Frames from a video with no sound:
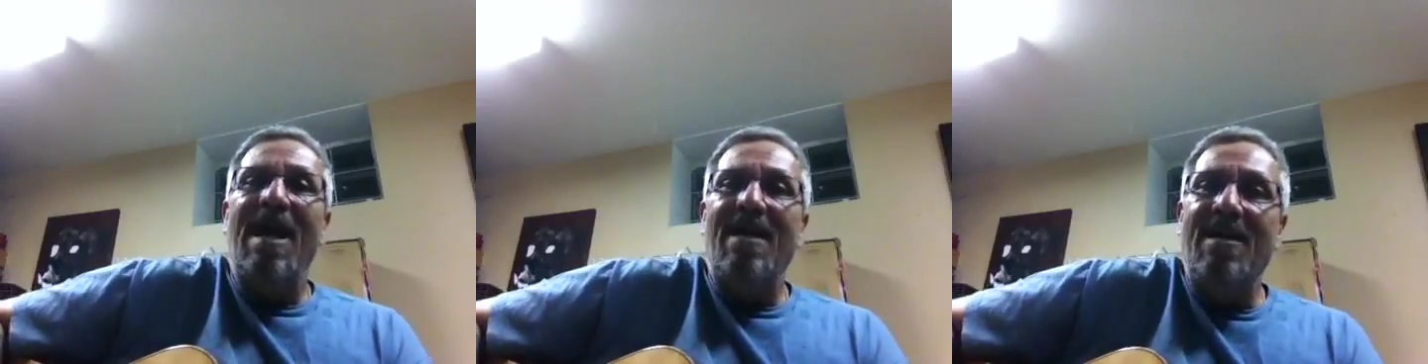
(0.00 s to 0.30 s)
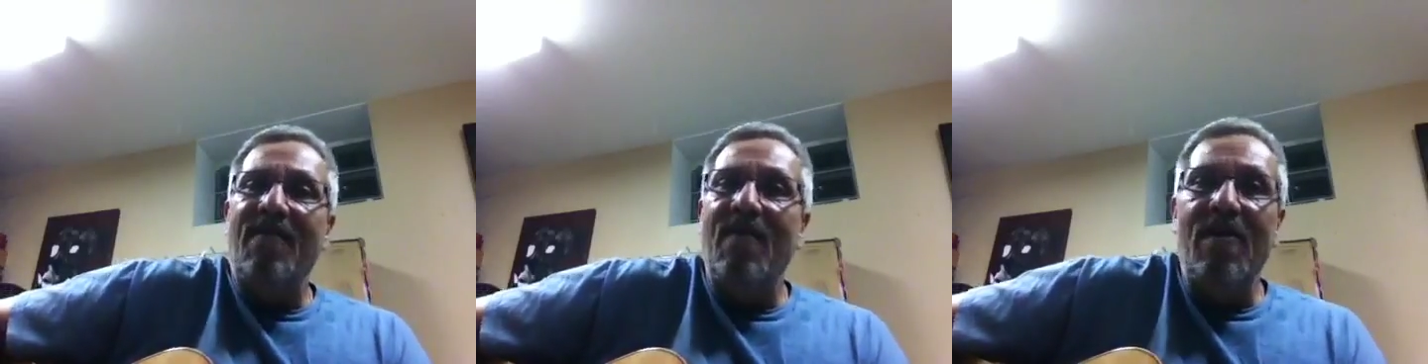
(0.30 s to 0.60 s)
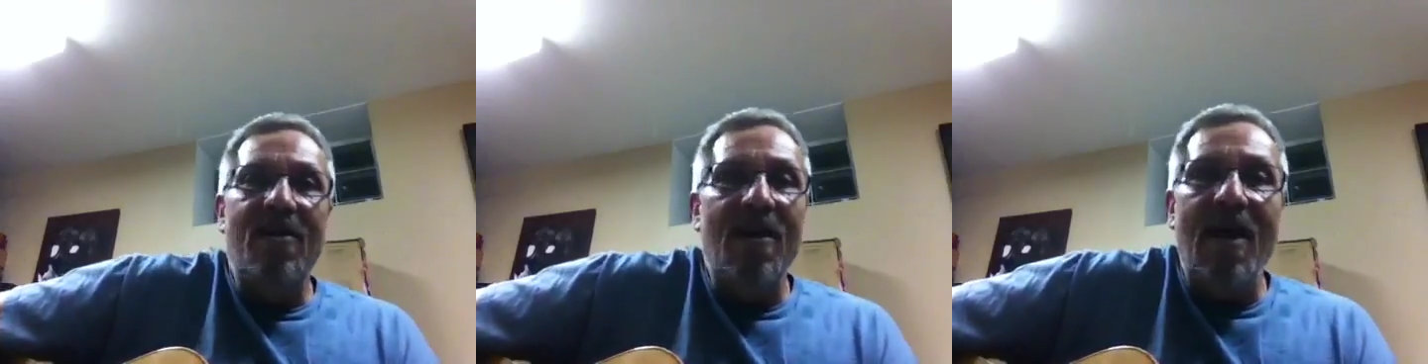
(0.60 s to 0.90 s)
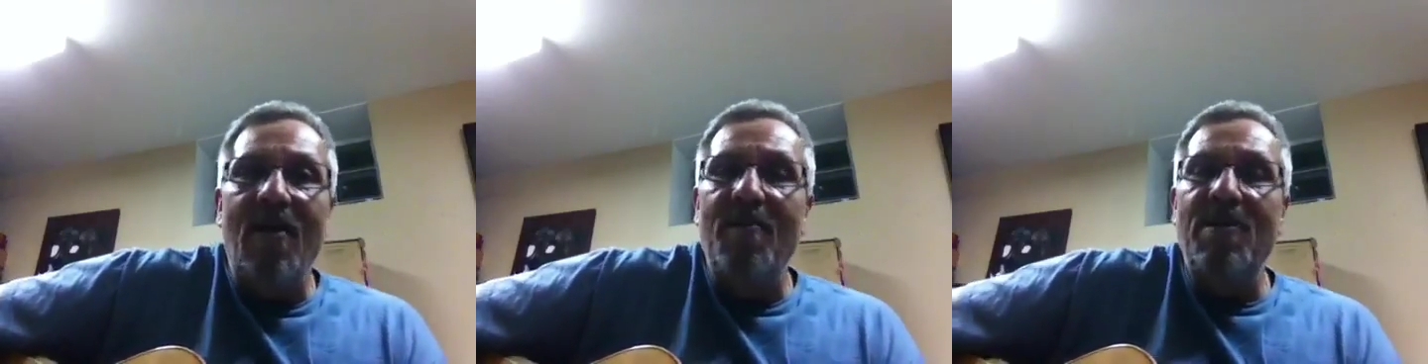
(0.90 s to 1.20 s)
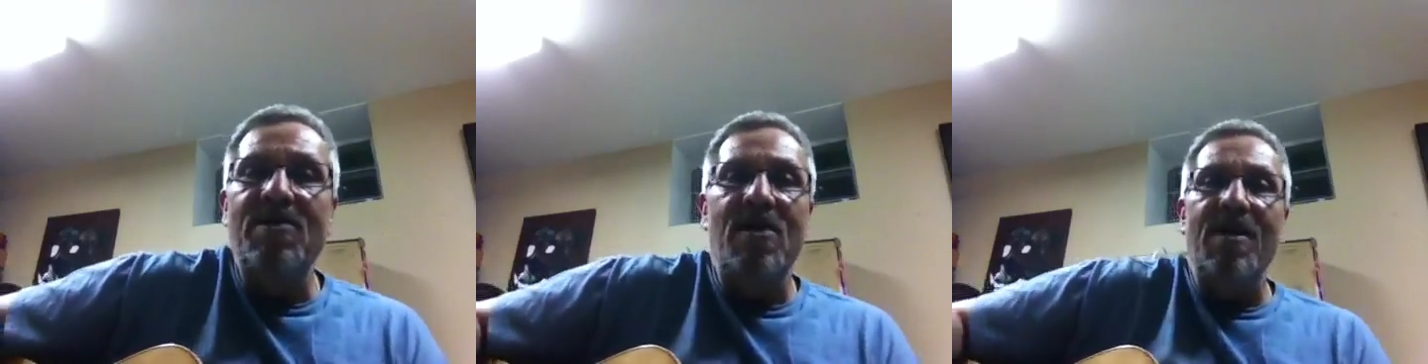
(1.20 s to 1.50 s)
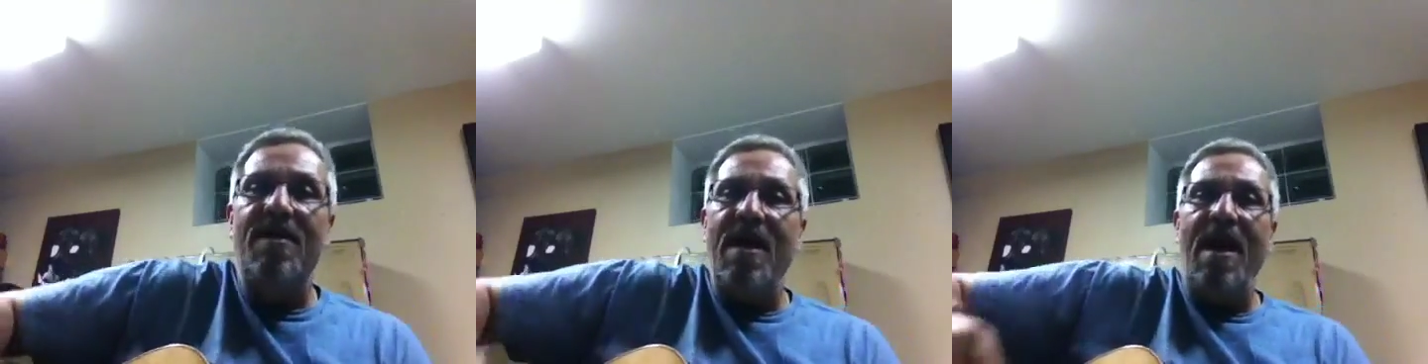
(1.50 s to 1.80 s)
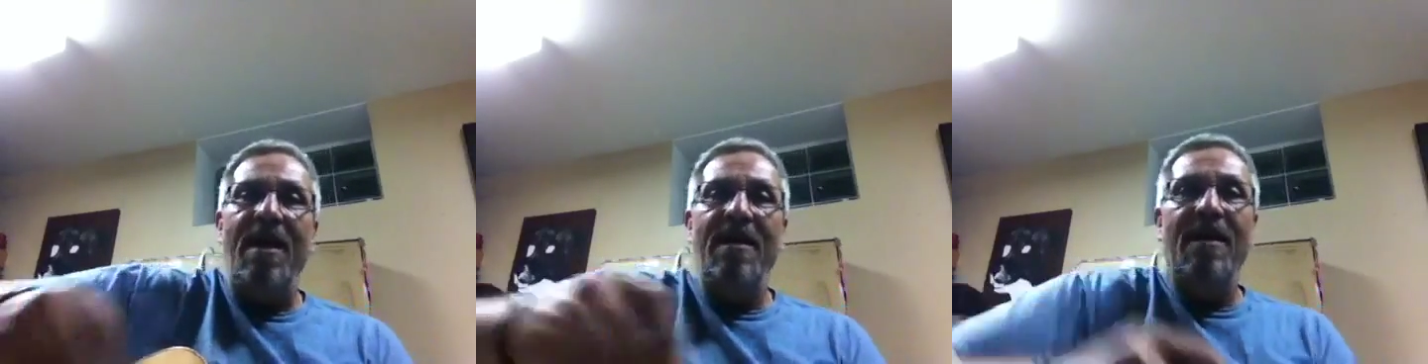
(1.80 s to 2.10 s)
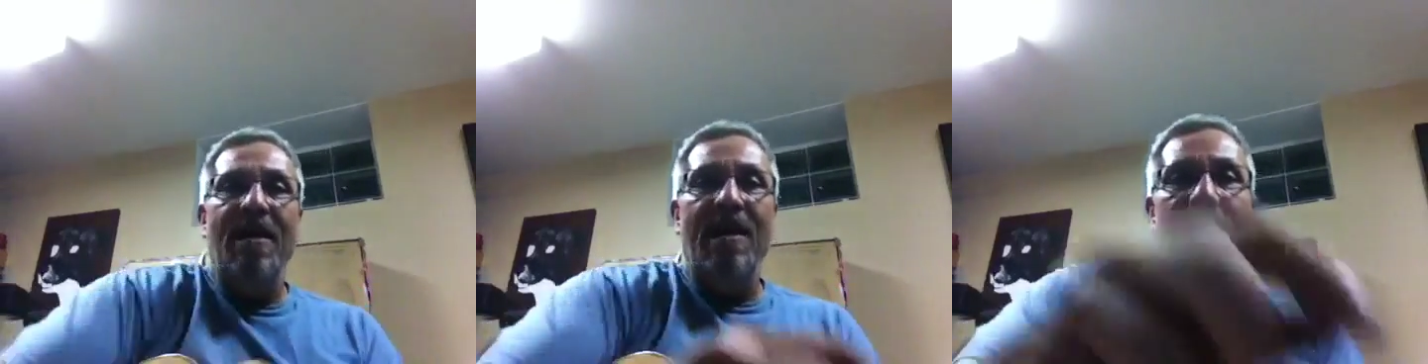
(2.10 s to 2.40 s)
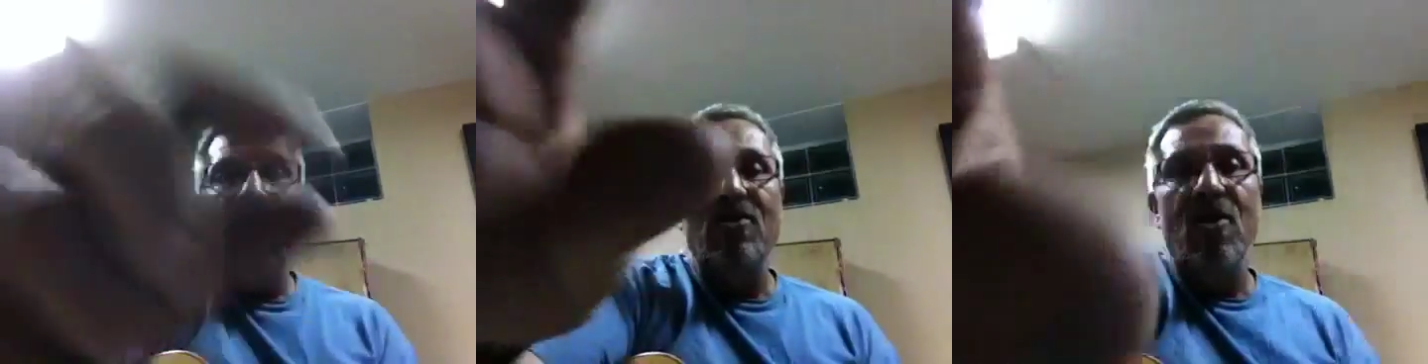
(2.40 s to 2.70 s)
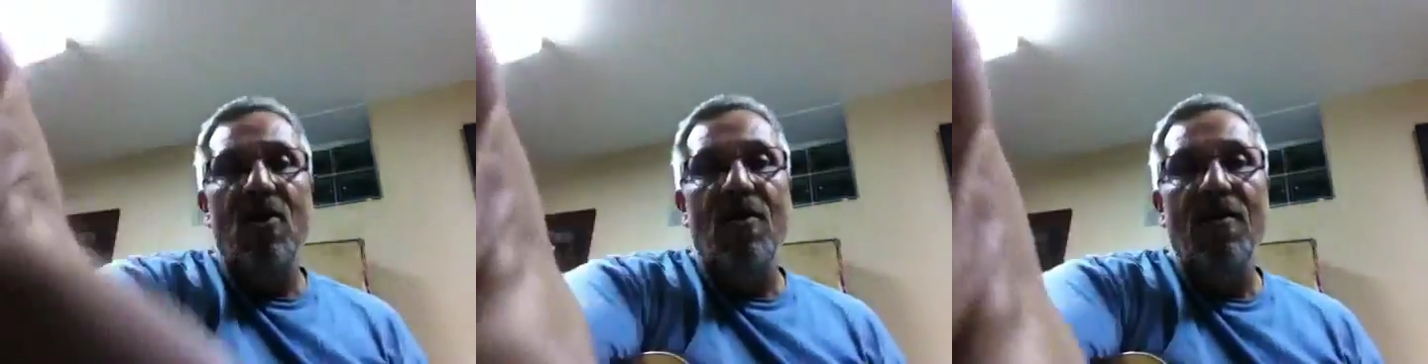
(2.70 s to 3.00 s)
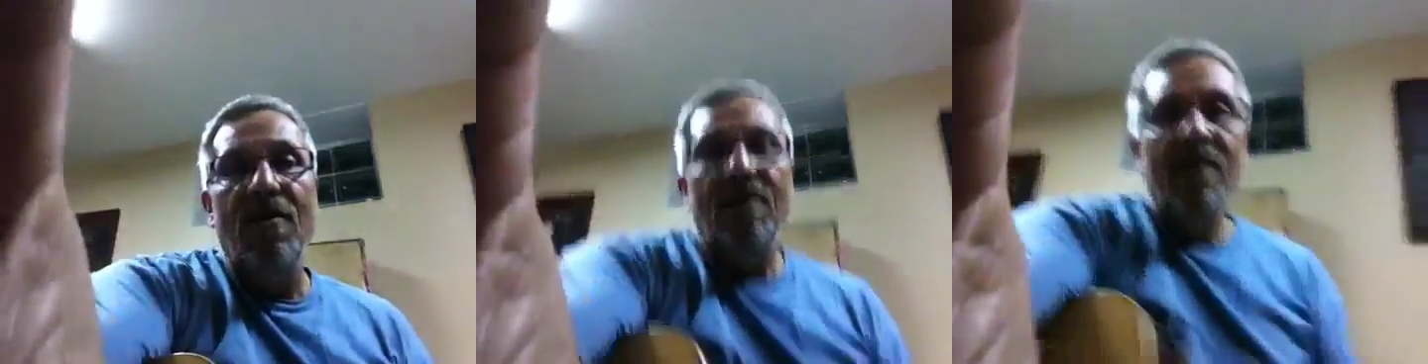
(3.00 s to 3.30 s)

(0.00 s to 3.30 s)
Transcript: add different little elements like that, and that's all.